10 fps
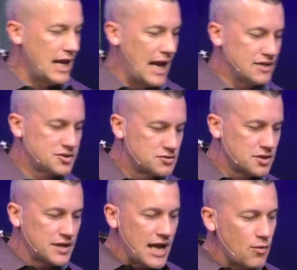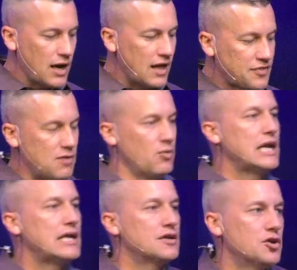And so today what I think we
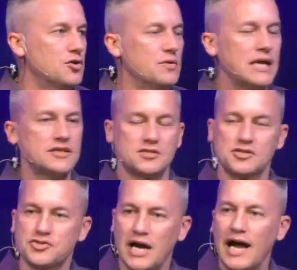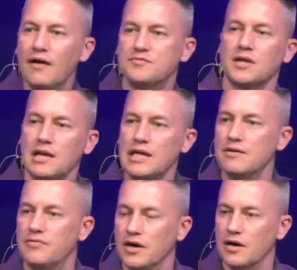need to do is to strive to
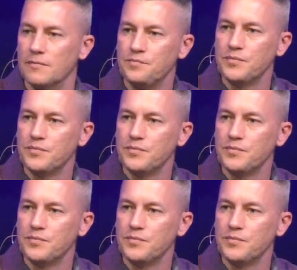leave here